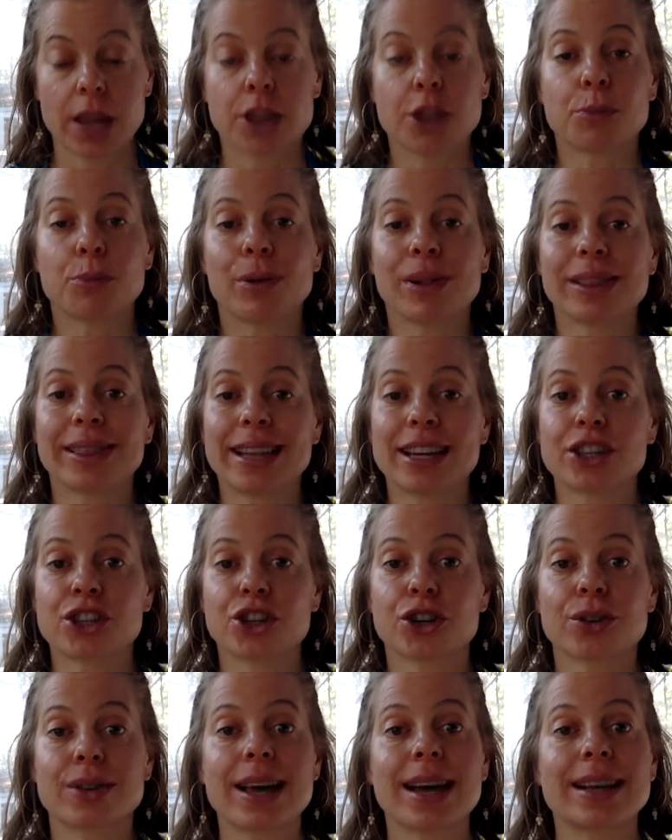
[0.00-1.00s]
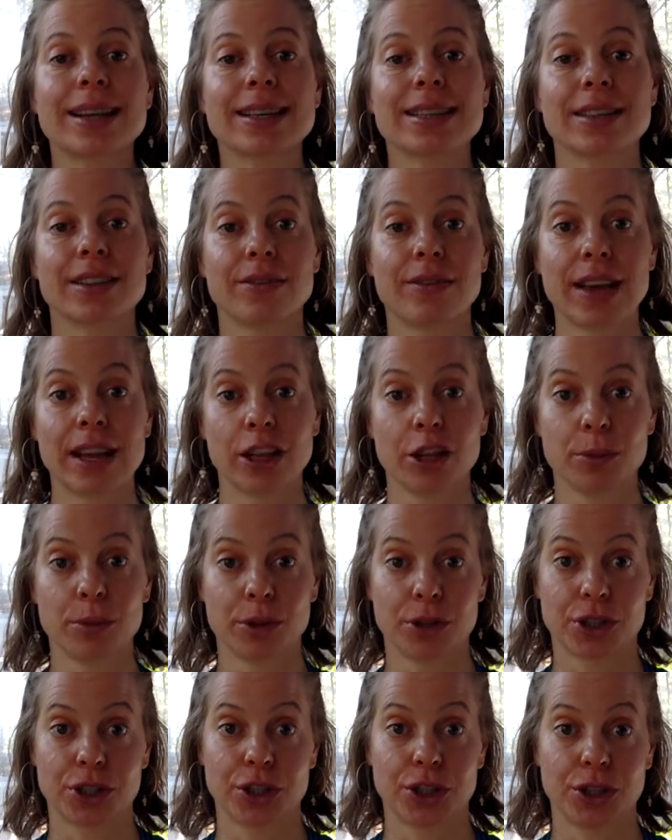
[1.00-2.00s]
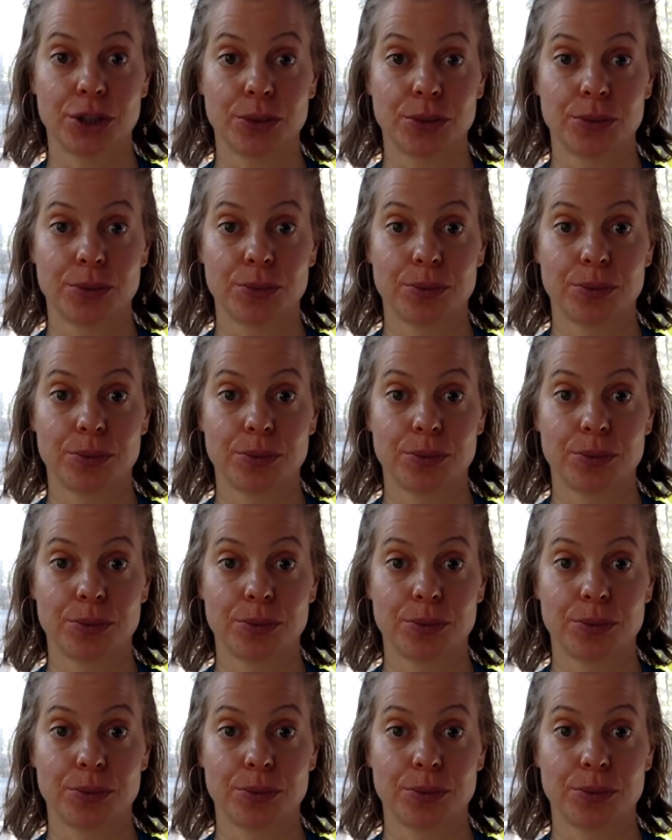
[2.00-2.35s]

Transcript: the pleasure that is available to you,